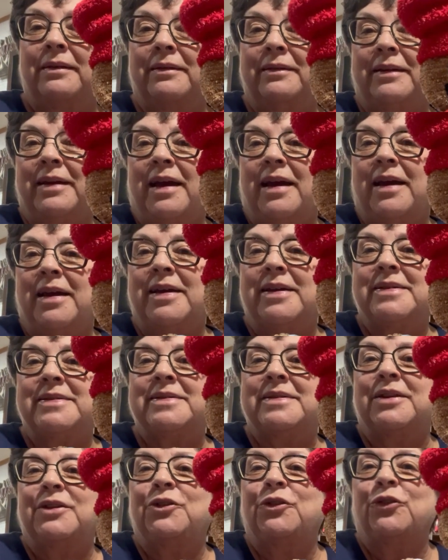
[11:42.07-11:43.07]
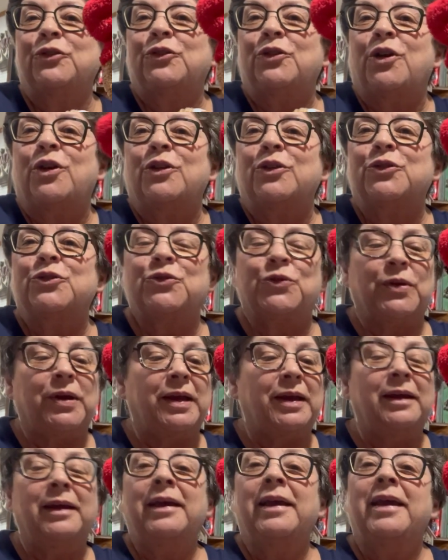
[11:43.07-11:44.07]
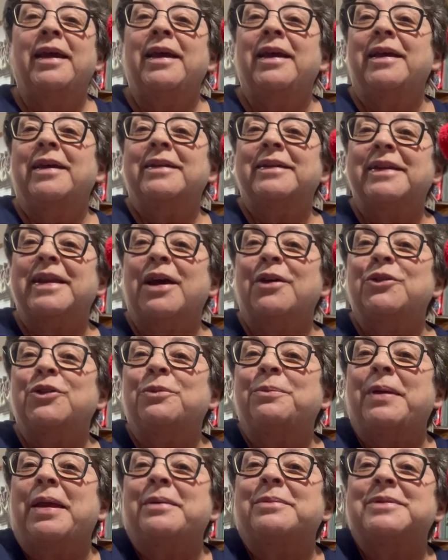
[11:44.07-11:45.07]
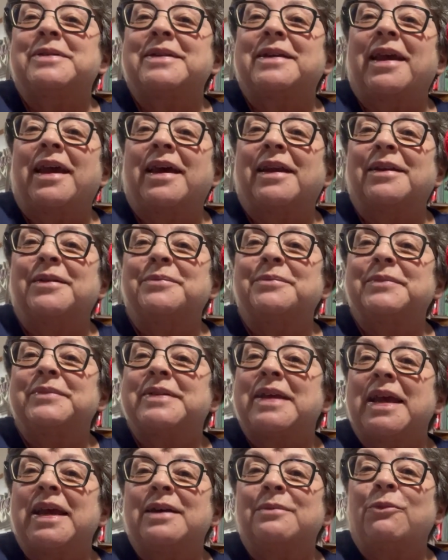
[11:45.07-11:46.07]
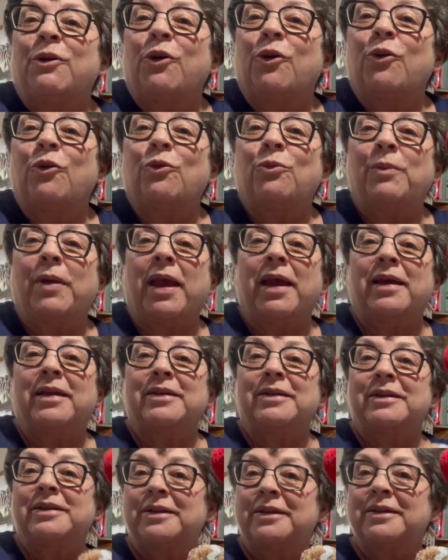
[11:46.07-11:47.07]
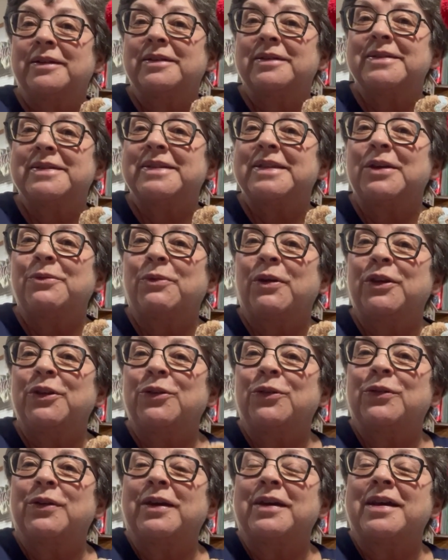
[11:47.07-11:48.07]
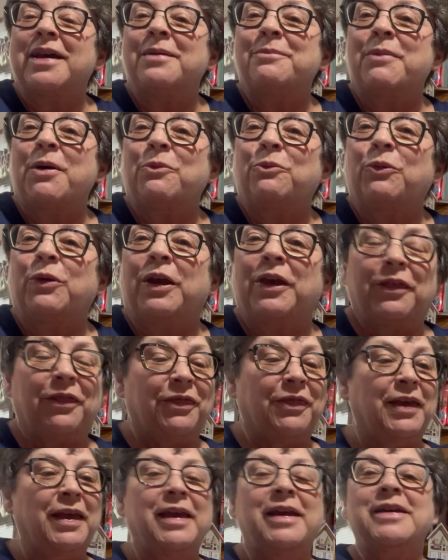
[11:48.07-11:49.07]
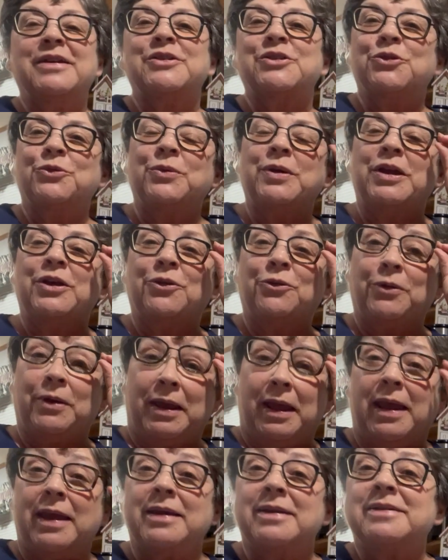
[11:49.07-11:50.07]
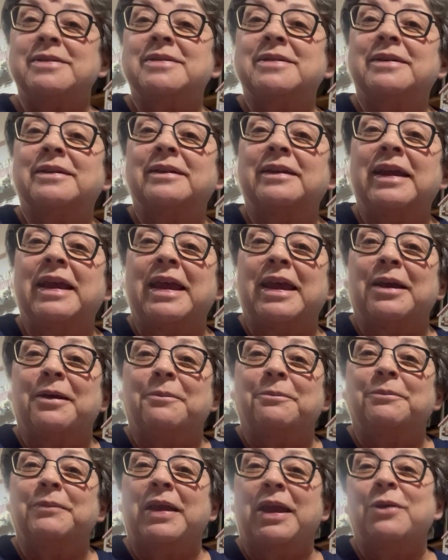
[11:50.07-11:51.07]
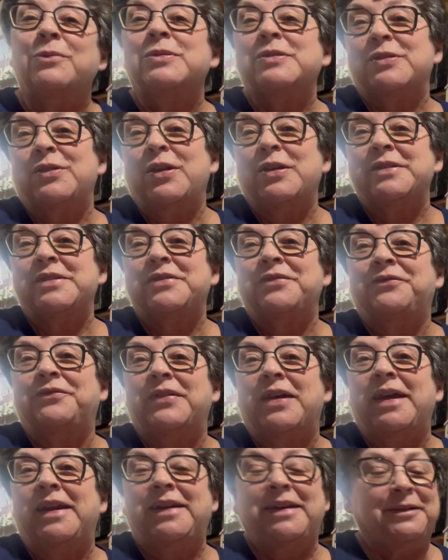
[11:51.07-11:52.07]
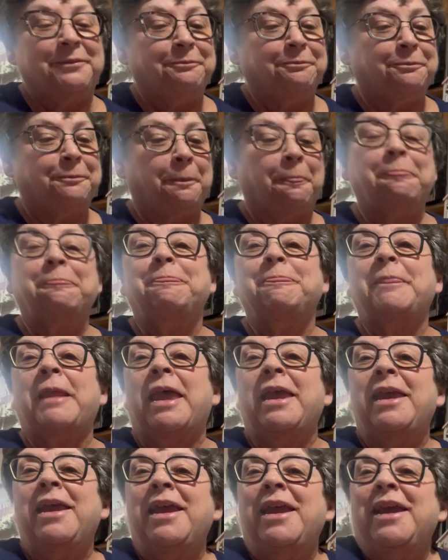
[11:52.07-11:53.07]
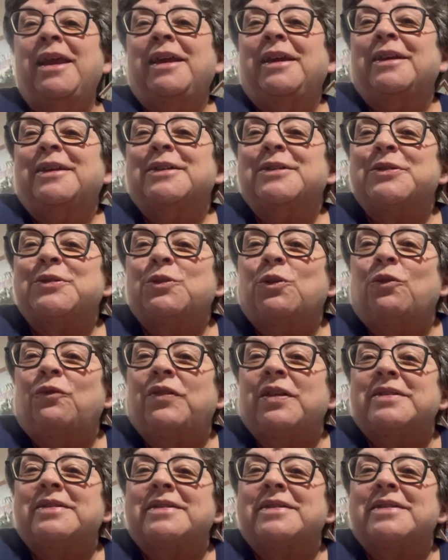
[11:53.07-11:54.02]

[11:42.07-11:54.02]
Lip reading: guys in your Dollar Tree, now you'll be able to get them, take them home, and see what you can come up with to recreate him. He was lots of fun. So if this